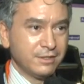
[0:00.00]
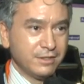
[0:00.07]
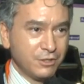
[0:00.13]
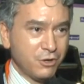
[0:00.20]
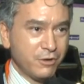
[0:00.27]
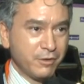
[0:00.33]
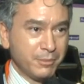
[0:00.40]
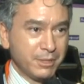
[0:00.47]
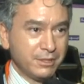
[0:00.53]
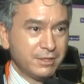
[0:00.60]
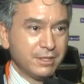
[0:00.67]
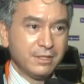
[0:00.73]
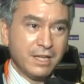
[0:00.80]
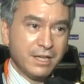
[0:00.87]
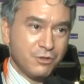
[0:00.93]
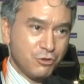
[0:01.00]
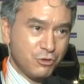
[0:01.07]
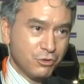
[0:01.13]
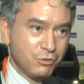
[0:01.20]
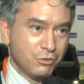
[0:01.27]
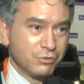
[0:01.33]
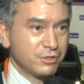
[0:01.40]
and the government and
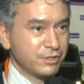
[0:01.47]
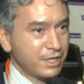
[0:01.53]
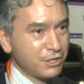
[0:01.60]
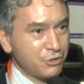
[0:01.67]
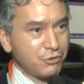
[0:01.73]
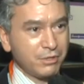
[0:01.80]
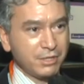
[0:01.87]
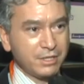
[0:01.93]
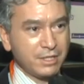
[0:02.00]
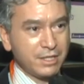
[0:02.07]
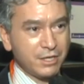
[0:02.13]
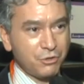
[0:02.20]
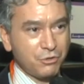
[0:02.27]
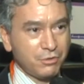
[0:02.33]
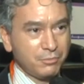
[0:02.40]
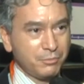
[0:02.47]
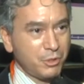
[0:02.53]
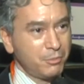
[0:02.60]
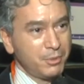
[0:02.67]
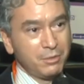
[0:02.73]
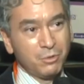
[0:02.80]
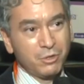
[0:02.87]
NGOs, national, international,
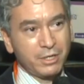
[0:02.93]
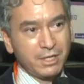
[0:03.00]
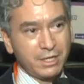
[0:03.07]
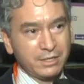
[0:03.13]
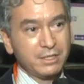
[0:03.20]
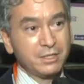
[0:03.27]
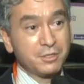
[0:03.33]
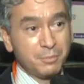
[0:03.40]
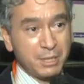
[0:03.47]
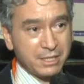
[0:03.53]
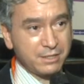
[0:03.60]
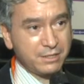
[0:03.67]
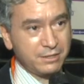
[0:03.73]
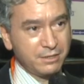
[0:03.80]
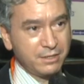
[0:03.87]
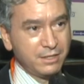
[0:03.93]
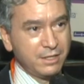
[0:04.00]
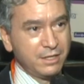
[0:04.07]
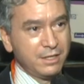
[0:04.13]
probably working at its best.